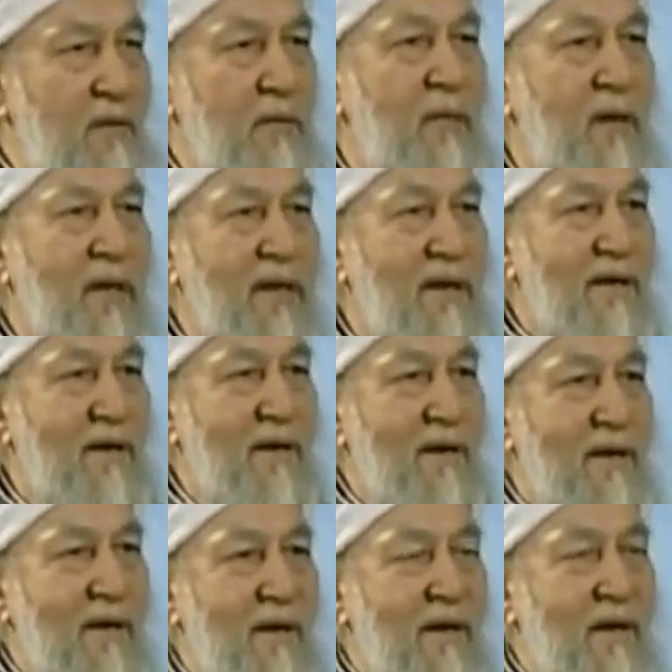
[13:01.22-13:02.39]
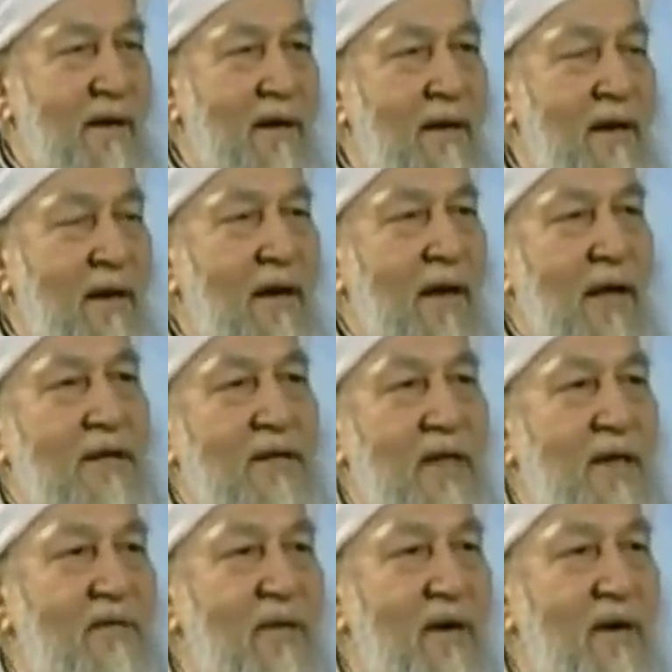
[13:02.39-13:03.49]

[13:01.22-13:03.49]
were praying, and Allah has saved